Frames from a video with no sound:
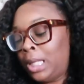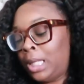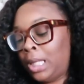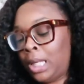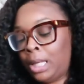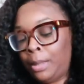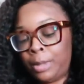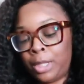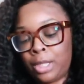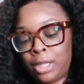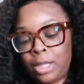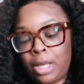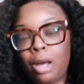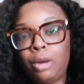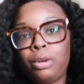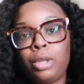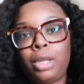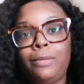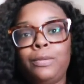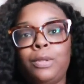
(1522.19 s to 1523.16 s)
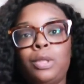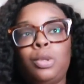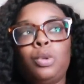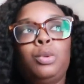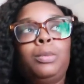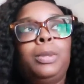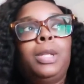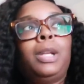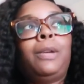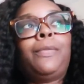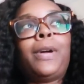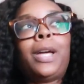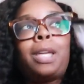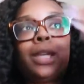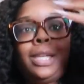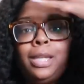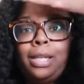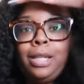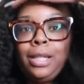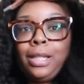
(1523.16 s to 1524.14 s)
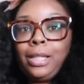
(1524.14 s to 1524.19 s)
yeah, I'm just gonna give it to her. But if I
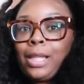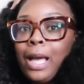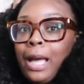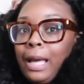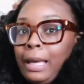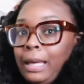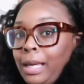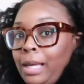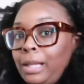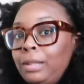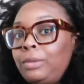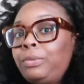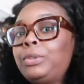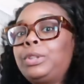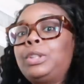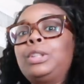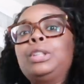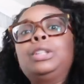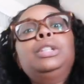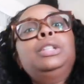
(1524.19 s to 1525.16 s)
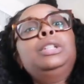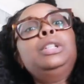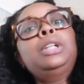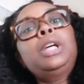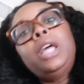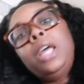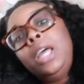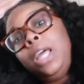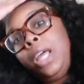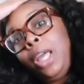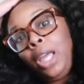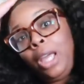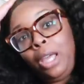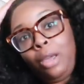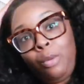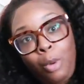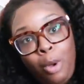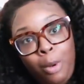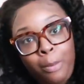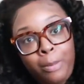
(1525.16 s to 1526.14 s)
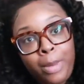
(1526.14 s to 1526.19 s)
get anything else with Suge, it
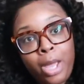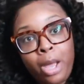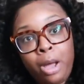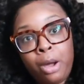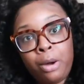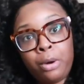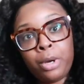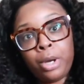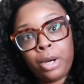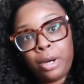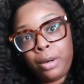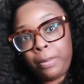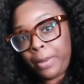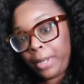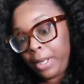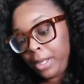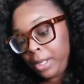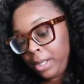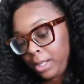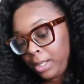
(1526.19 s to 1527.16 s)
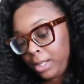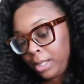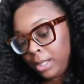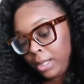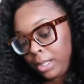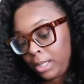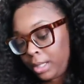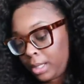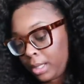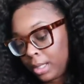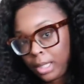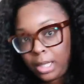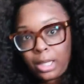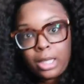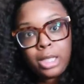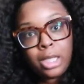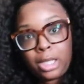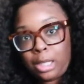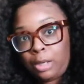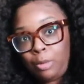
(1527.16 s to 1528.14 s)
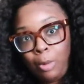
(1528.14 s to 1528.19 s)
won't be on here because uh,
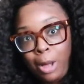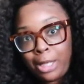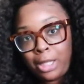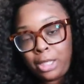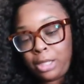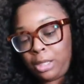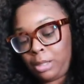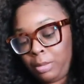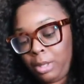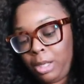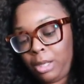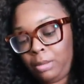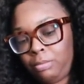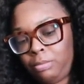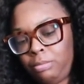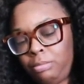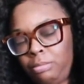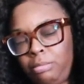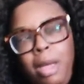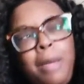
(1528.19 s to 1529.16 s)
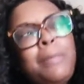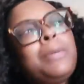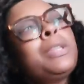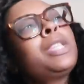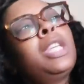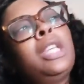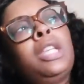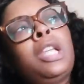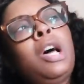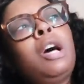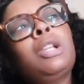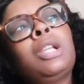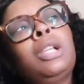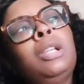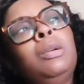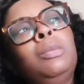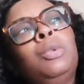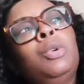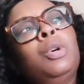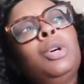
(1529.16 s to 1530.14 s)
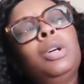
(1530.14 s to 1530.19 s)
she watches me. Maybe she don't
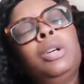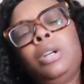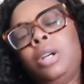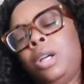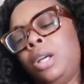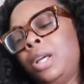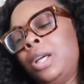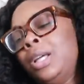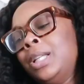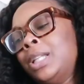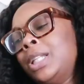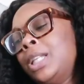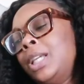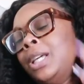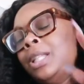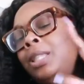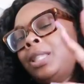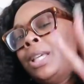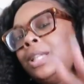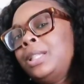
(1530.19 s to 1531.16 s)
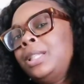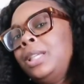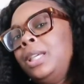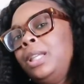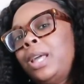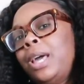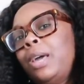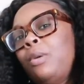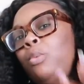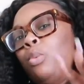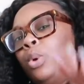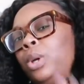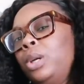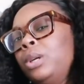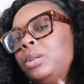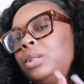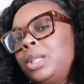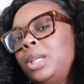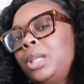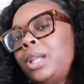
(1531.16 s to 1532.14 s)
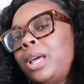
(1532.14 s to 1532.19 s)
anymore. She had that teenage,
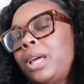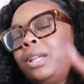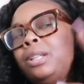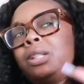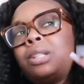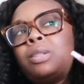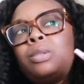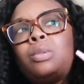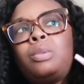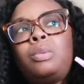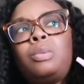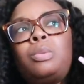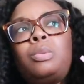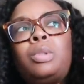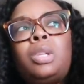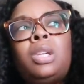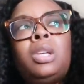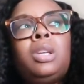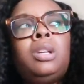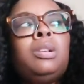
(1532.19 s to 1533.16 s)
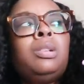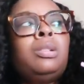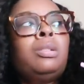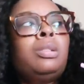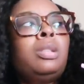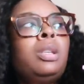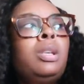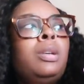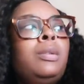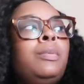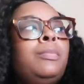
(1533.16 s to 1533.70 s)
weird teenage years.